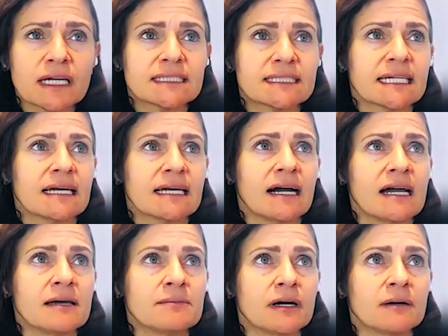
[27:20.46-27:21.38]
let's say
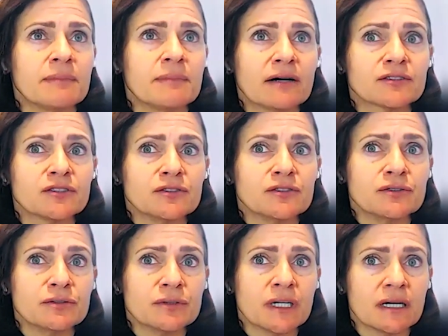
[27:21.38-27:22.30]
I'm about
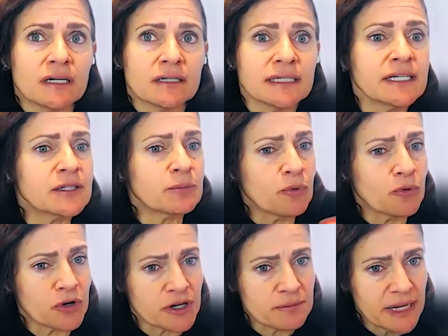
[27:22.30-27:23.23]
to lead a
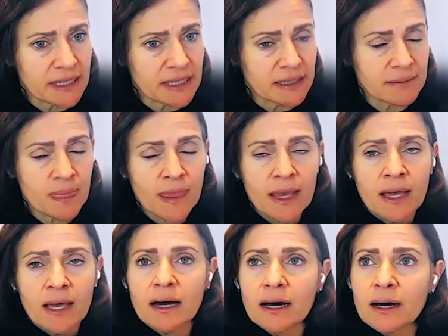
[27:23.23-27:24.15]
board meeting,
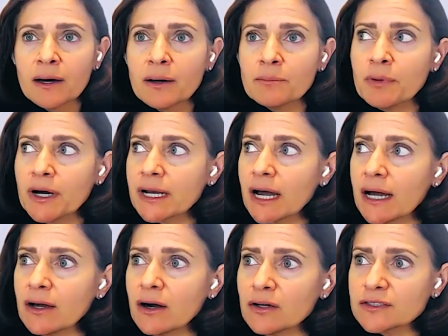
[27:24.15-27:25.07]
but
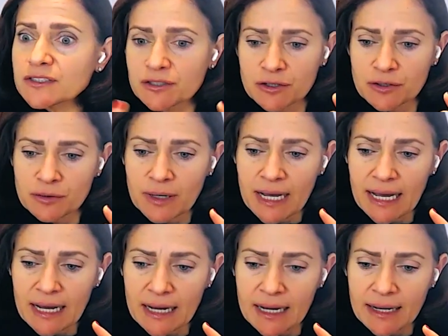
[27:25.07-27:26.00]
I also
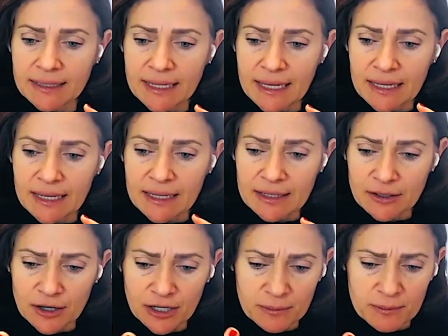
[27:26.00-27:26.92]
had
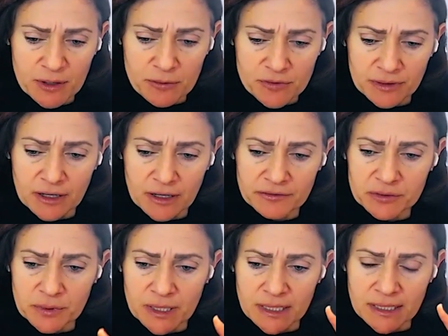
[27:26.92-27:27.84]
an argument with a
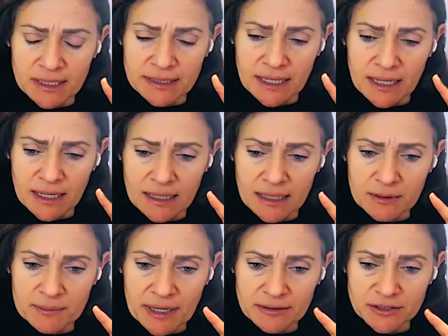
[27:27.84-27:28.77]
loved one.
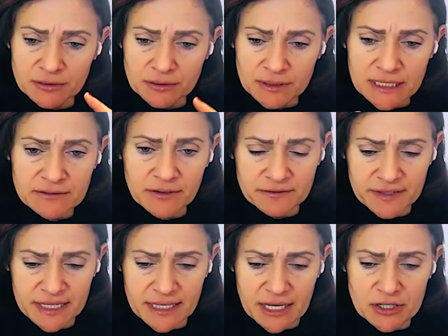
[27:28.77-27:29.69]
I'm about to leave on
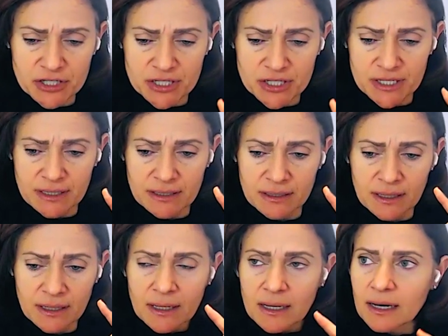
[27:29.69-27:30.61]

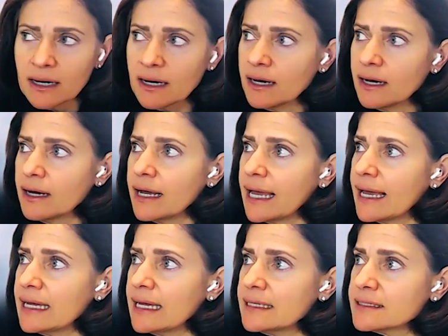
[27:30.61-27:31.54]
vacation,
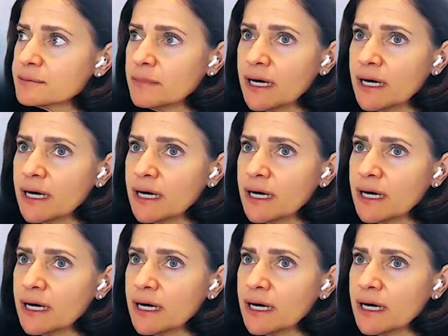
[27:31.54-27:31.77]
and